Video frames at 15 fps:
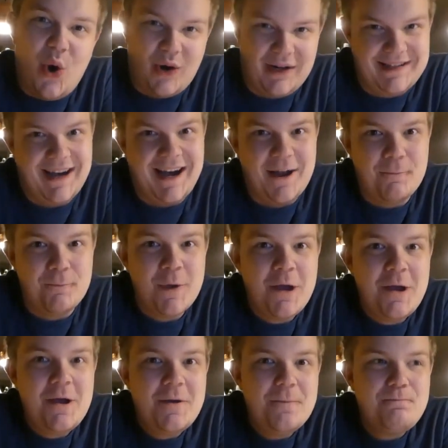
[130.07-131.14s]
long time,
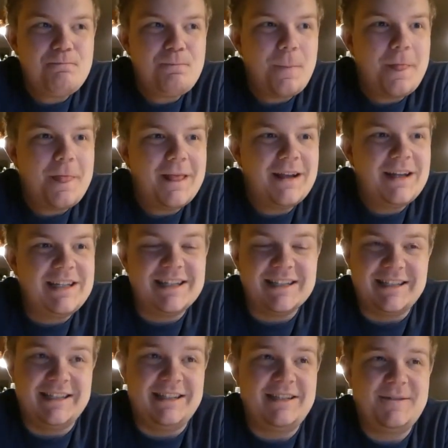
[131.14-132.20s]

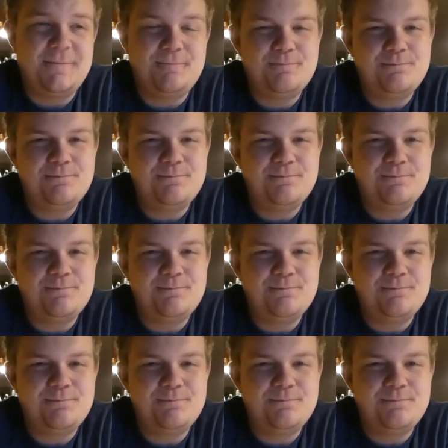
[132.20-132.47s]
because it's